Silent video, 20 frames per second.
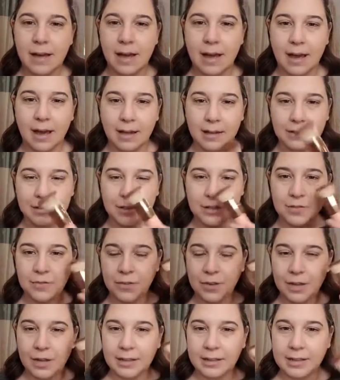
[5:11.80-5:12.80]
I just feel
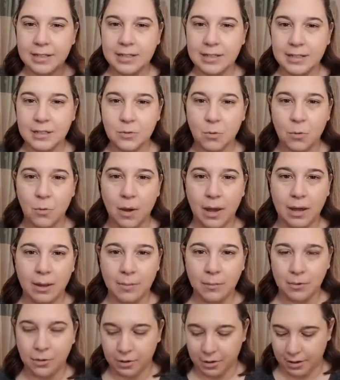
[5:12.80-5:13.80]
like this is way
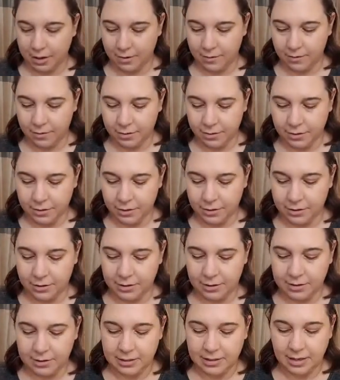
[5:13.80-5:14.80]
more coverage on
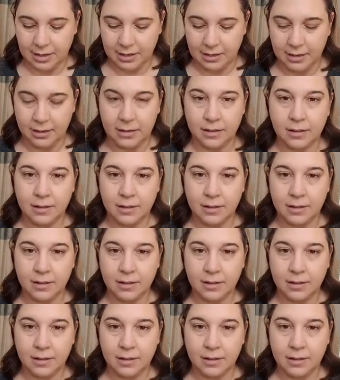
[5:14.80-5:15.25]
this side.